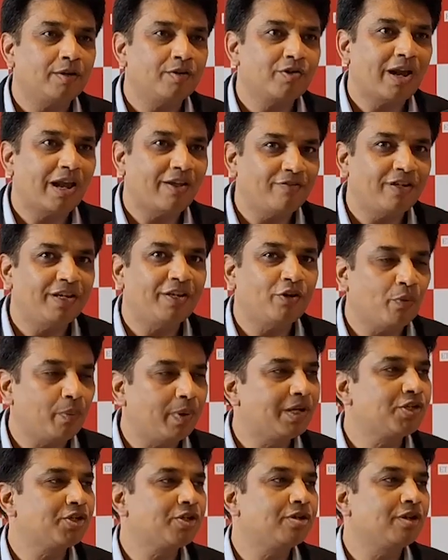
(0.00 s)
drive the
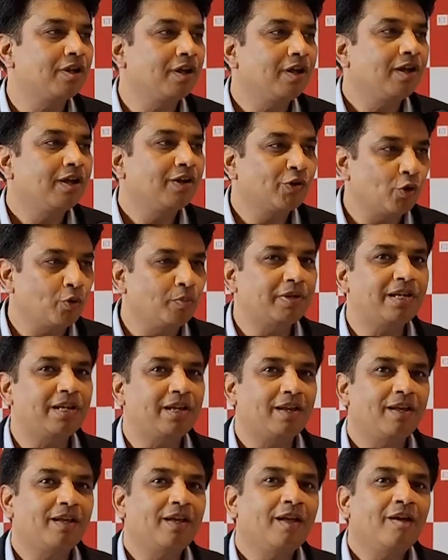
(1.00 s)
innovation
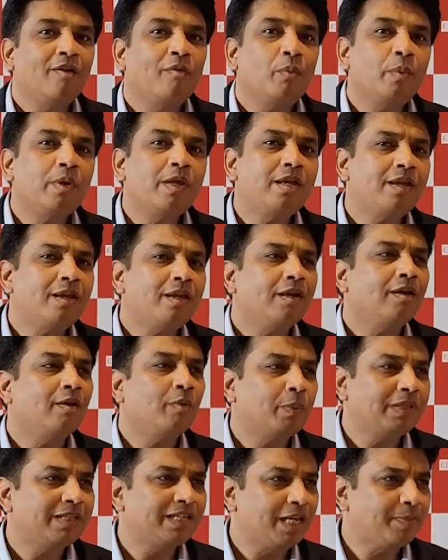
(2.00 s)
globally. We,
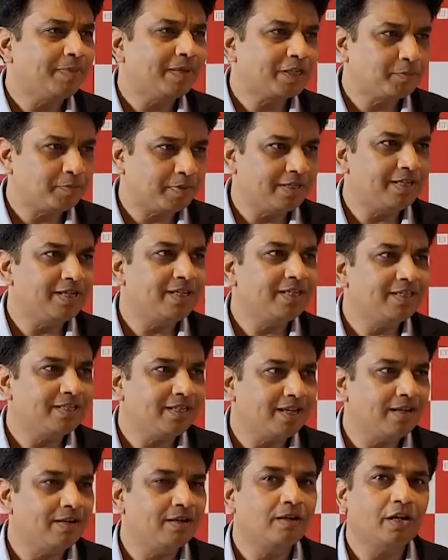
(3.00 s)
with deep expertise
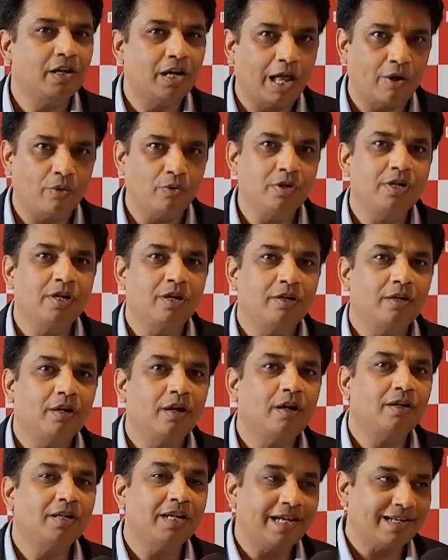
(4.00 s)
in cloud,
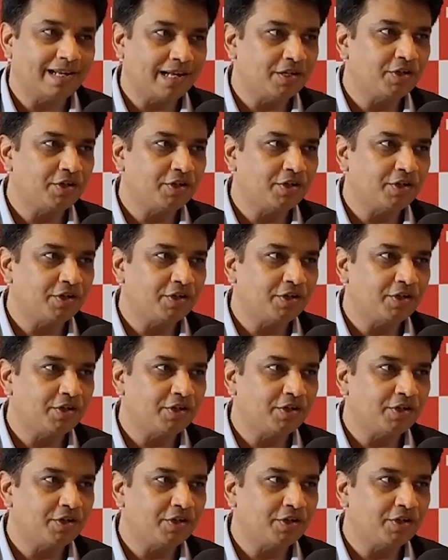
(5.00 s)
data